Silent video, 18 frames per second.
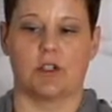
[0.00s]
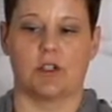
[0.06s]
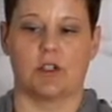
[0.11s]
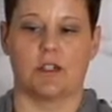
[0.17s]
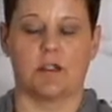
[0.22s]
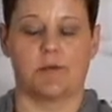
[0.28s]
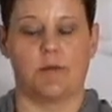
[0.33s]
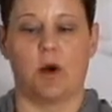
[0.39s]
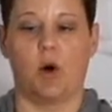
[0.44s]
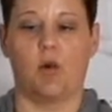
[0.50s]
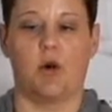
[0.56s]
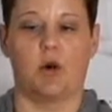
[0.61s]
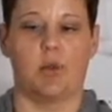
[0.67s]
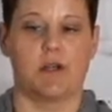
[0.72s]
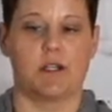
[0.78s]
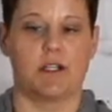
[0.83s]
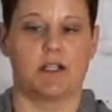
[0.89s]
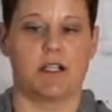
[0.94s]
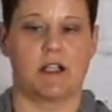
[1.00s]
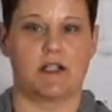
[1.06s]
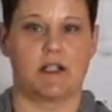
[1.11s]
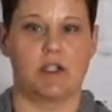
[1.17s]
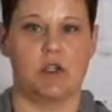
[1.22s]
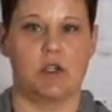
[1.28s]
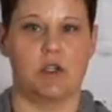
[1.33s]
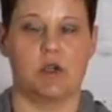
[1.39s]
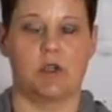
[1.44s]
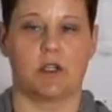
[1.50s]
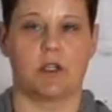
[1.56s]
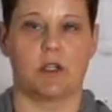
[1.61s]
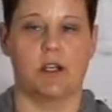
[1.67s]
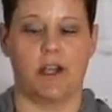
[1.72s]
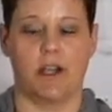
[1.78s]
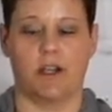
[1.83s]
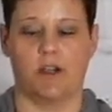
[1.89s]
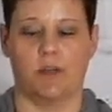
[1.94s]
It's a bowl, but it's got this cute little
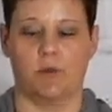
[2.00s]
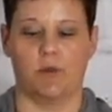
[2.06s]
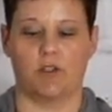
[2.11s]
handle,